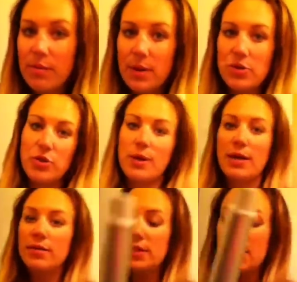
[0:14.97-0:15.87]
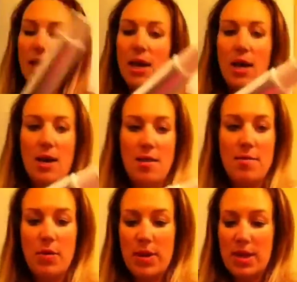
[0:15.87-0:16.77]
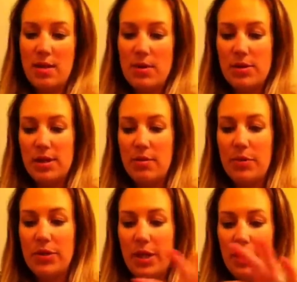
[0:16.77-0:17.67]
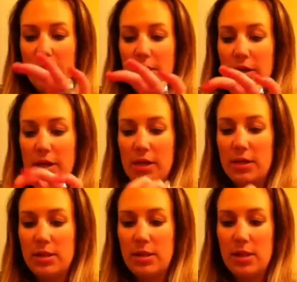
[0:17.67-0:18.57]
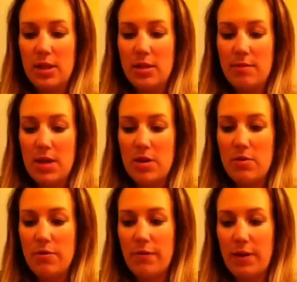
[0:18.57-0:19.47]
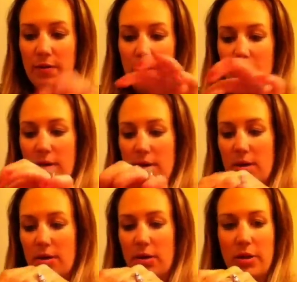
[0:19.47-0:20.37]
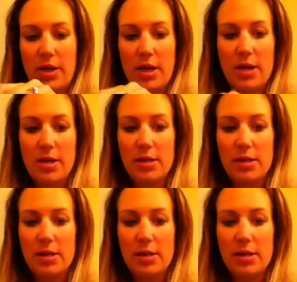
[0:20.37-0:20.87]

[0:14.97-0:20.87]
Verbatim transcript: the beachy waves. Um, the one that I'm using in particular is my new favorite kind of curling iron.